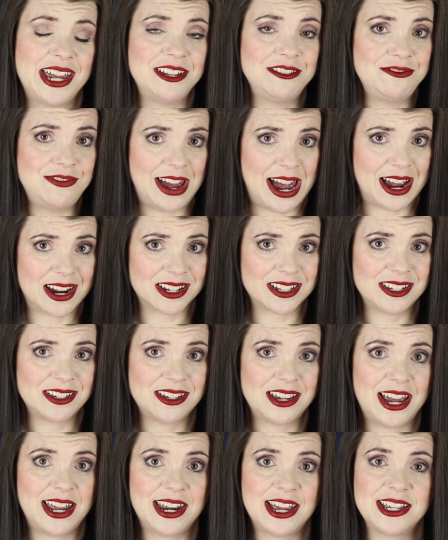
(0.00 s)
In fact,
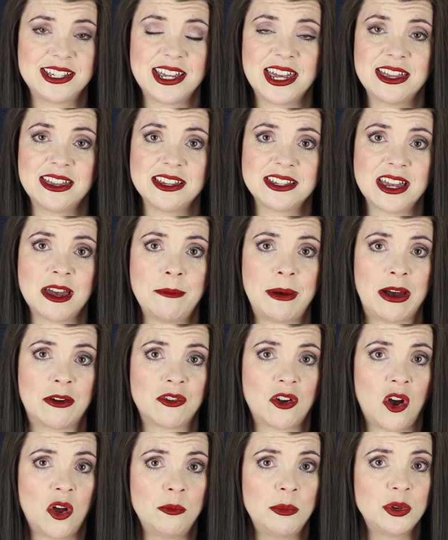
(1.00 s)
and I say this about
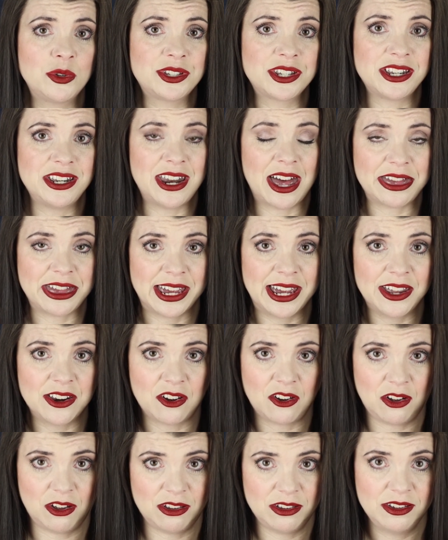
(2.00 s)
almost nothing at
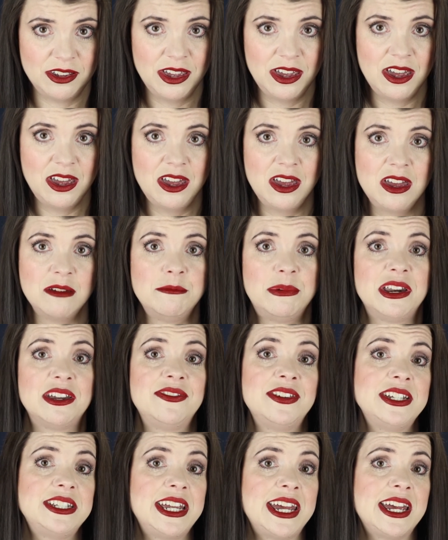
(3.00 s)
all, but if
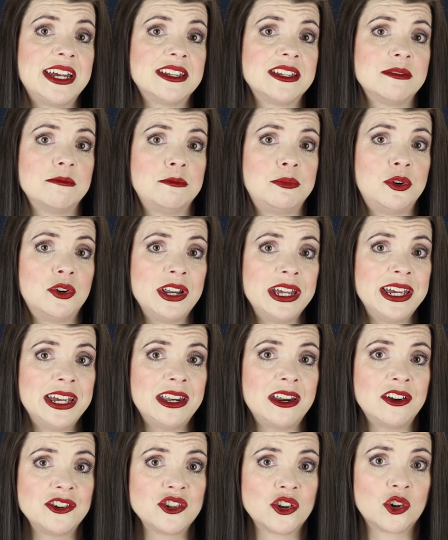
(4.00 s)
it takes putting it
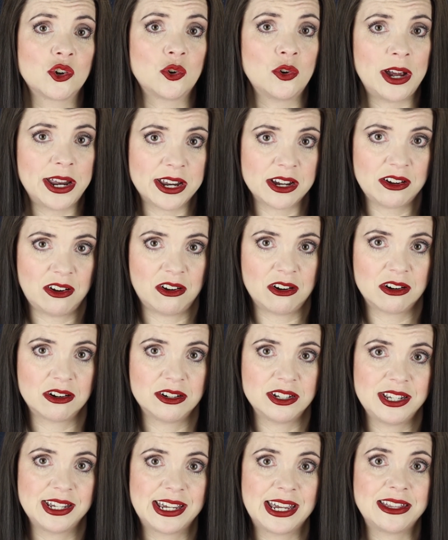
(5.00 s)
on your credit card
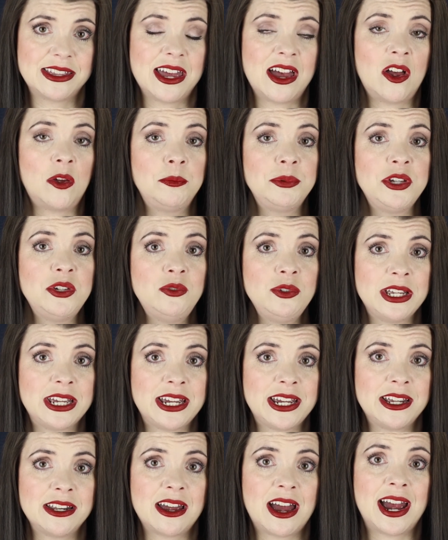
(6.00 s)
to get the help you
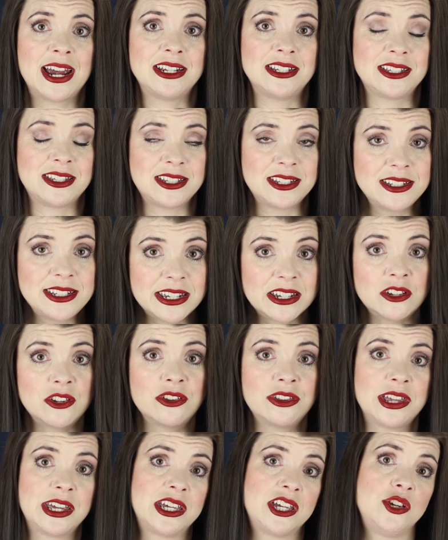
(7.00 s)
need, I still
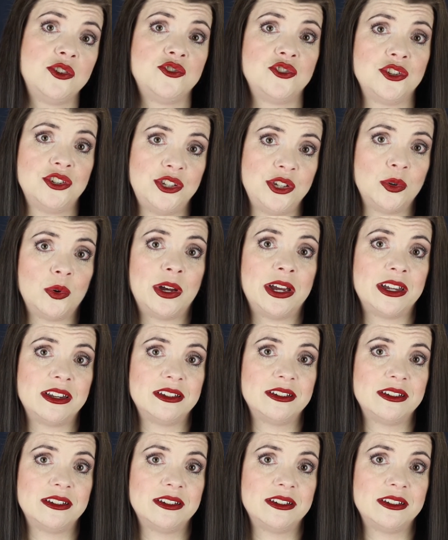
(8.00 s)
think you should do it.